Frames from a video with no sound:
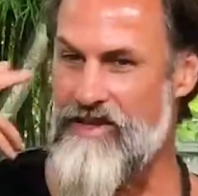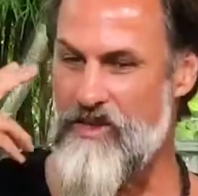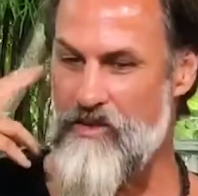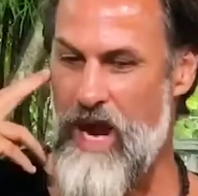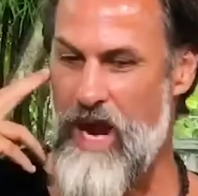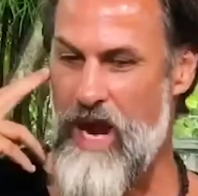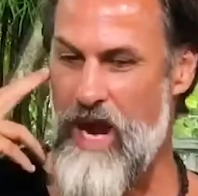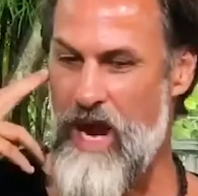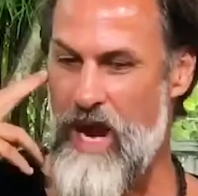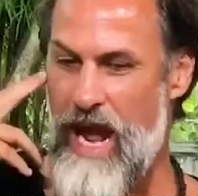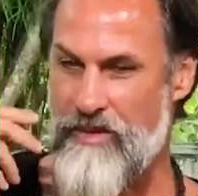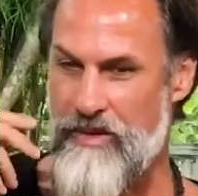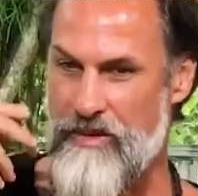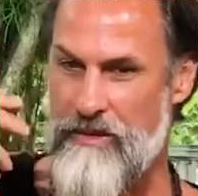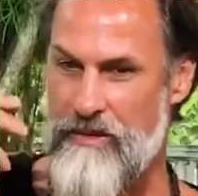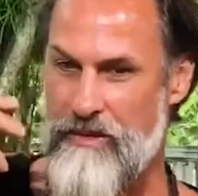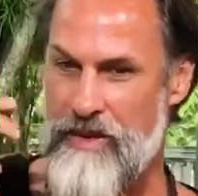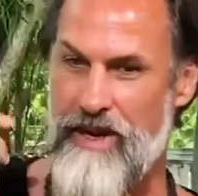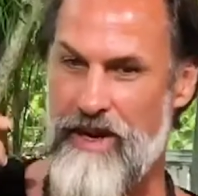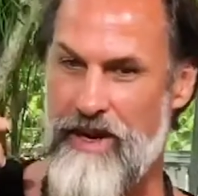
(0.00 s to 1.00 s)
to prepare
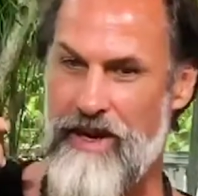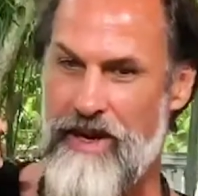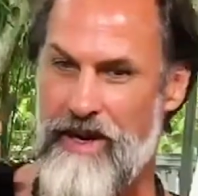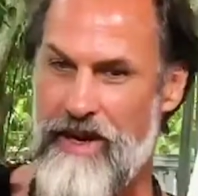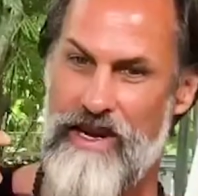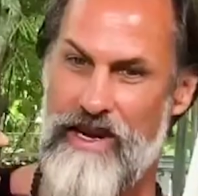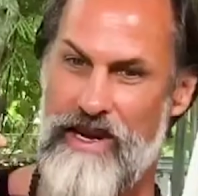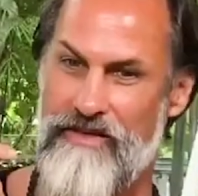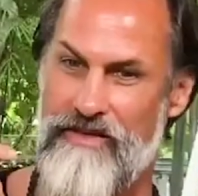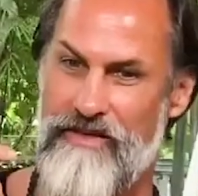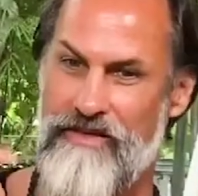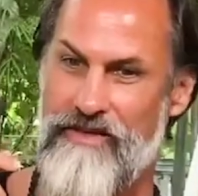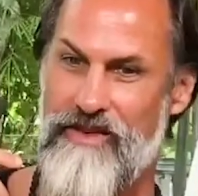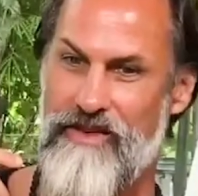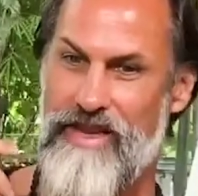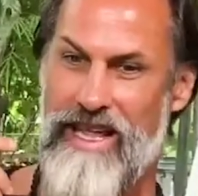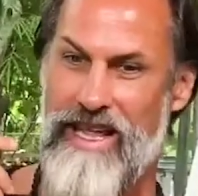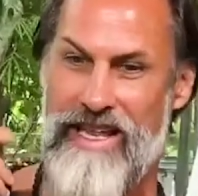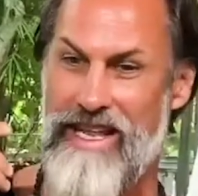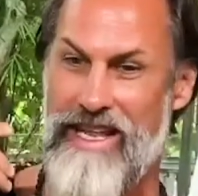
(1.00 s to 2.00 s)
yourself,
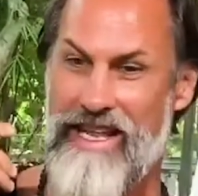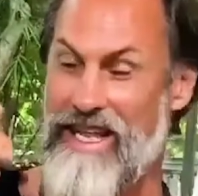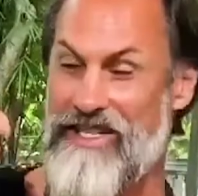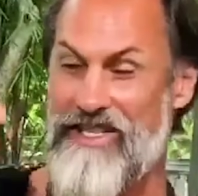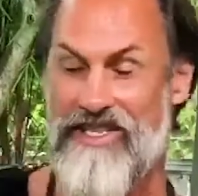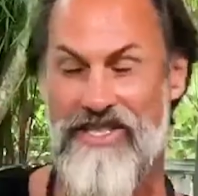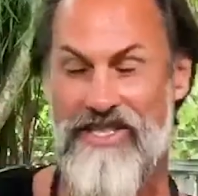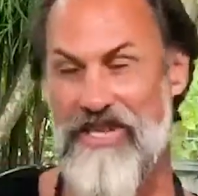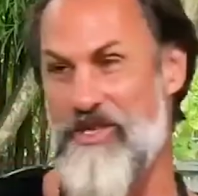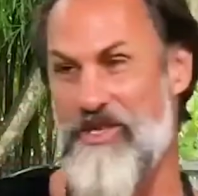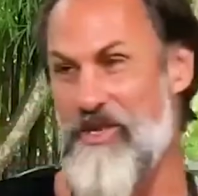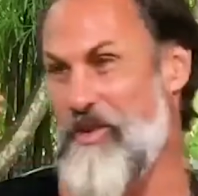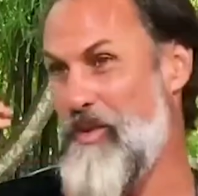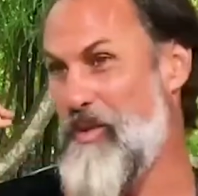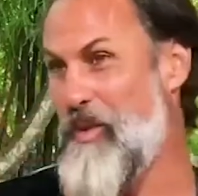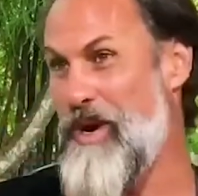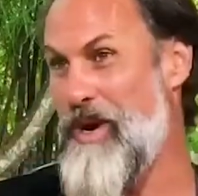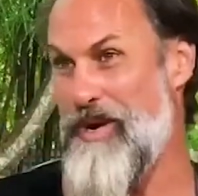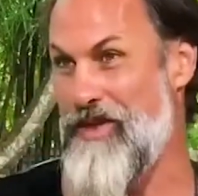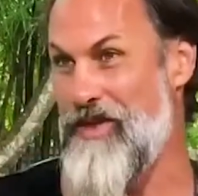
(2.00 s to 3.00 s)
and it's such a
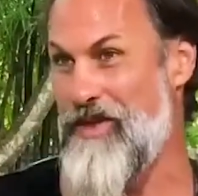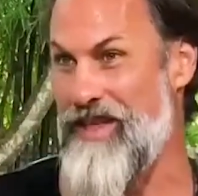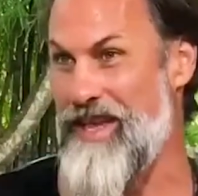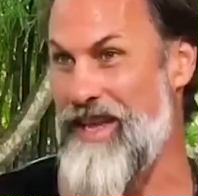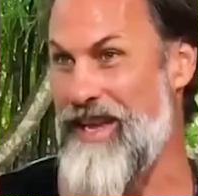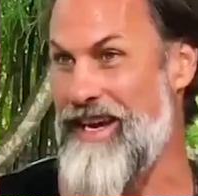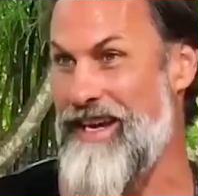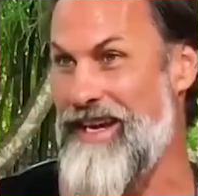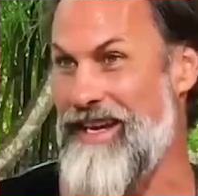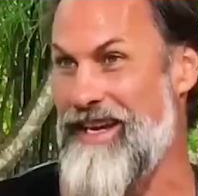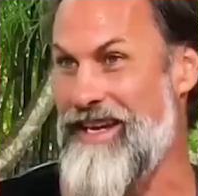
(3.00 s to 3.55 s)
weird thing